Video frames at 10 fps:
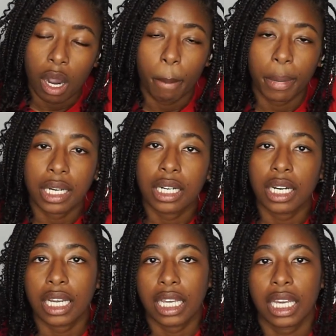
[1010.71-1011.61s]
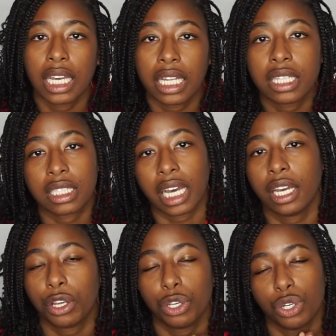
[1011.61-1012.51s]
But again,
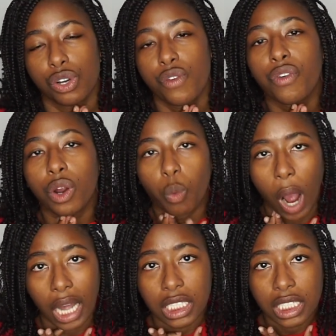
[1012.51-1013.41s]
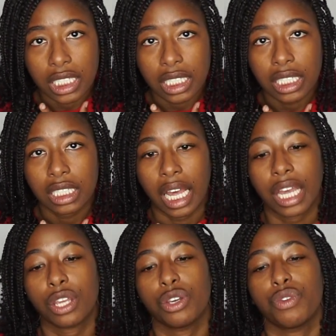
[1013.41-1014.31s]
thank you for watching.
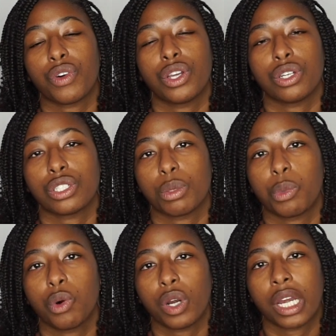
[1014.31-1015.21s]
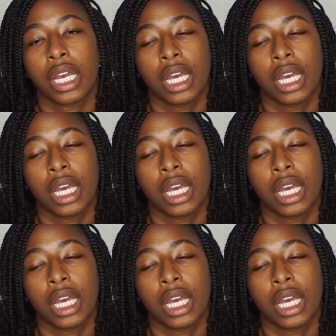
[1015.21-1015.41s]
Thank you for your support.